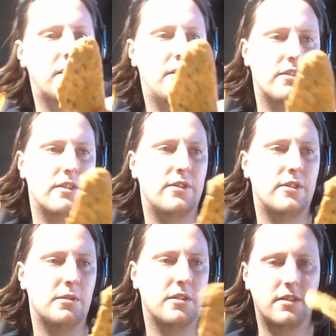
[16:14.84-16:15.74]
for a full
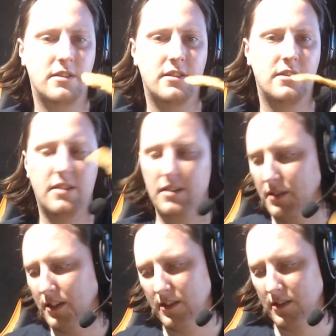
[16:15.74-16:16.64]
one. I'm going
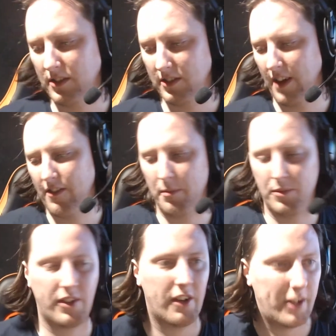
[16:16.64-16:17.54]
to save them and see
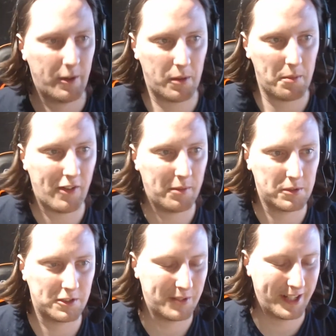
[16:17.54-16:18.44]
if anyone in my family wants to
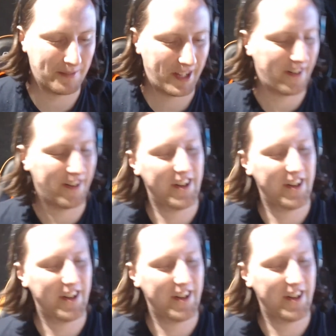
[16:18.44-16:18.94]
eat them later on.